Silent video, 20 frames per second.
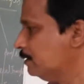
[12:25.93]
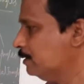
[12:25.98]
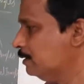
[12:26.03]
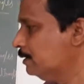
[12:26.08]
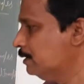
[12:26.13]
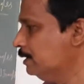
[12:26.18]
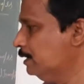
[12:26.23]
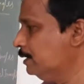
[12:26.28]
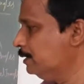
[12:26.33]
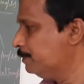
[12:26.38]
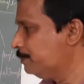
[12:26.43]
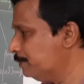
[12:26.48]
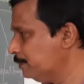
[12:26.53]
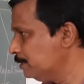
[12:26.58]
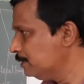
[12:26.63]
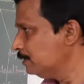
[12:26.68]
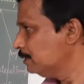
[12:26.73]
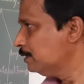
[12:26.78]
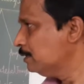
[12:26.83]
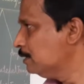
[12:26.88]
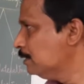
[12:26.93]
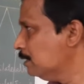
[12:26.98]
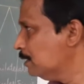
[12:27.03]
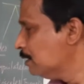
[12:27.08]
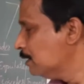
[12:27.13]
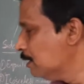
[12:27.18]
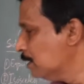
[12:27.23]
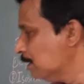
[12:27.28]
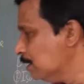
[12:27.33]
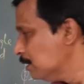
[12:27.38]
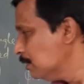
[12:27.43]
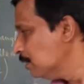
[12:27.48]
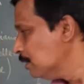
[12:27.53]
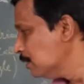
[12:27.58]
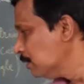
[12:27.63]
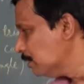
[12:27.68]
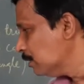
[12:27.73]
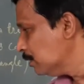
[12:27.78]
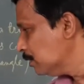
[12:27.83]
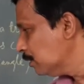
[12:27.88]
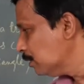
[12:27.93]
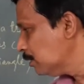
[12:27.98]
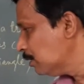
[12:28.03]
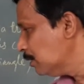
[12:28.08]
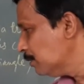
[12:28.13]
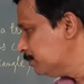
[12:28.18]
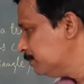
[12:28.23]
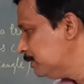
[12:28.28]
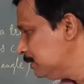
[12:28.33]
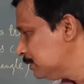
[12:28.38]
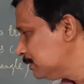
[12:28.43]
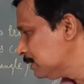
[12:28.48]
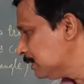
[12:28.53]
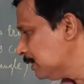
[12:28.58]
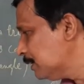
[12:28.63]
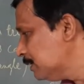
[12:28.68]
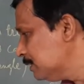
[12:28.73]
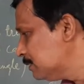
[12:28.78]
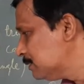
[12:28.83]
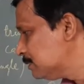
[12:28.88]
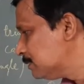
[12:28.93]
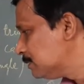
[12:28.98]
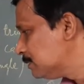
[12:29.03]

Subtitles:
If none of the sides